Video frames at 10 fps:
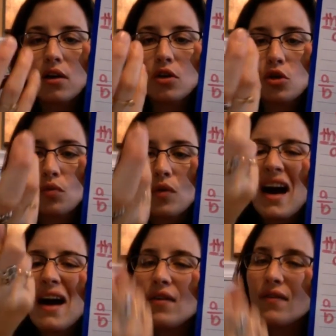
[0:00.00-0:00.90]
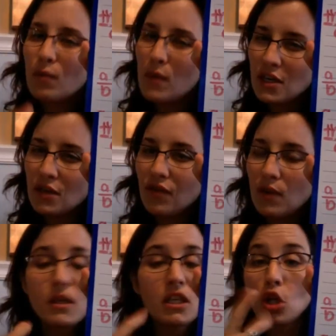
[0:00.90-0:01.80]
derive information
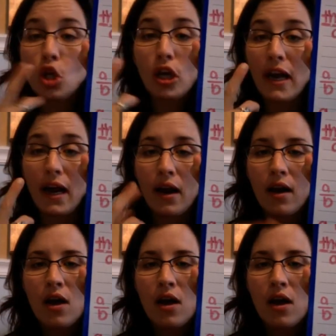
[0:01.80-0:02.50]
from just looking.